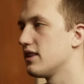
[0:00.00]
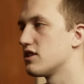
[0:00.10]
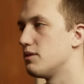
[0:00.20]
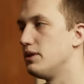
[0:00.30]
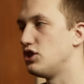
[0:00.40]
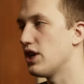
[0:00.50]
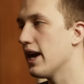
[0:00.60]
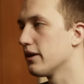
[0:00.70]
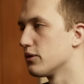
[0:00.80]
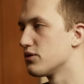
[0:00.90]
this to be
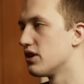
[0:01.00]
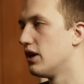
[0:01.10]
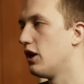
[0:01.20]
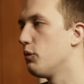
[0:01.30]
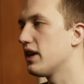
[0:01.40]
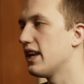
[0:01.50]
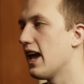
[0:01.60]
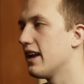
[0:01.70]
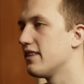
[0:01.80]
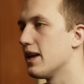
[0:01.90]
shadows, and we can
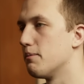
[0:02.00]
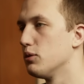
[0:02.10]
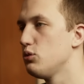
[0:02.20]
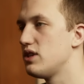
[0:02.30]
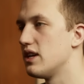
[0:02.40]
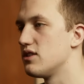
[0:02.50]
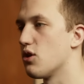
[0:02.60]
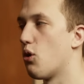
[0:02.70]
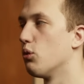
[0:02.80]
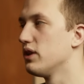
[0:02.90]
add in that blue tint
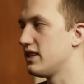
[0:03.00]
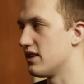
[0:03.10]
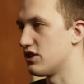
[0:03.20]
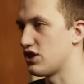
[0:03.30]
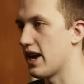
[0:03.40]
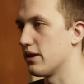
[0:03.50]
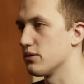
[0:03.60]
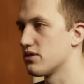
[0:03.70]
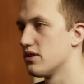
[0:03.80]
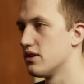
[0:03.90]
only to the
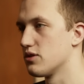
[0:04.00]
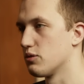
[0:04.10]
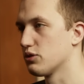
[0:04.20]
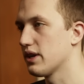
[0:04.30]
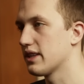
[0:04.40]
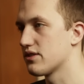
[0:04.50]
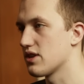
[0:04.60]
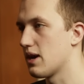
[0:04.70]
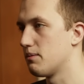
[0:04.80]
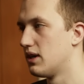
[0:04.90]
shadows. So we'll drag this
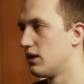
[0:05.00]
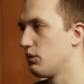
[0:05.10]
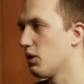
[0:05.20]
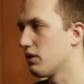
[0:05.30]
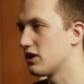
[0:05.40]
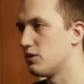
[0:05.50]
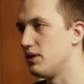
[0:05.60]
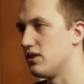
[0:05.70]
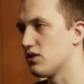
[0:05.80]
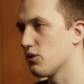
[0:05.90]
up. We don't want it to
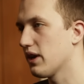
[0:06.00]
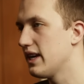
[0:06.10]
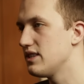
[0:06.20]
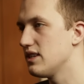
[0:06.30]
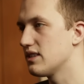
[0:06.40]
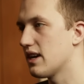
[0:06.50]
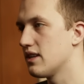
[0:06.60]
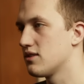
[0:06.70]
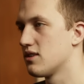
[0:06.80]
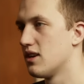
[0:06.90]
be crazy
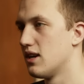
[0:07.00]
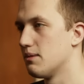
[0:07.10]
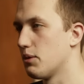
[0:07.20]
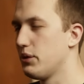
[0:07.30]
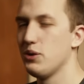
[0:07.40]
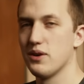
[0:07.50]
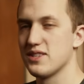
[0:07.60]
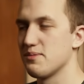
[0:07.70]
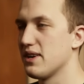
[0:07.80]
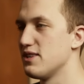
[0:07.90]
intense, but we do want
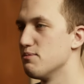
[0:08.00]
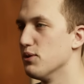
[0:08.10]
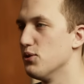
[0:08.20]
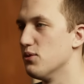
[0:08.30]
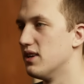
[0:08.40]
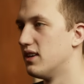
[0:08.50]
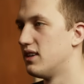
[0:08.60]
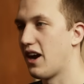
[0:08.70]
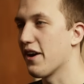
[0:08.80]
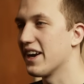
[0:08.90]
some nice blue.
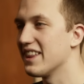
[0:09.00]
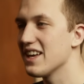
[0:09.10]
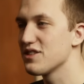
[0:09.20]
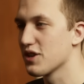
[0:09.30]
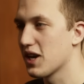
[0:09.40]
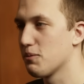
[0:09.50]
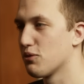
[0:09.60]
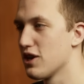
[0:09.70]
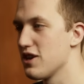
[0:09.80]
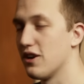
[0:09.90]
All right, and that's looking
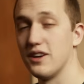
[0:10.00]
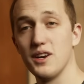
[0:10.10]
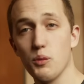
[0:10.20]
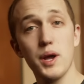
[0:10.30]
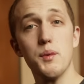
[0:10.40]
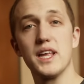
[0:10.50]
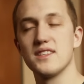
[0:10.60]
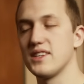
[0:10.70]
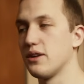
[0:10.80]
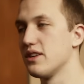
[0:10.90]
pretty good. And a way we can
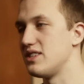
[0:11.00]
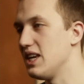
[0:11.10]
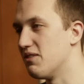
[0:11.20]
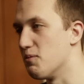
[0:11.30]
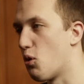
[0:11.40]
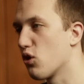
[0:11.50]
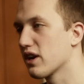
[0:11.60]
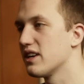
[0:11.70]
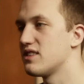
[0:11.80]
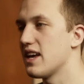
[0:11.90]
sell this even more
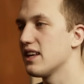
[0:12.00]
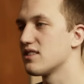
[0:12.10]
is adding in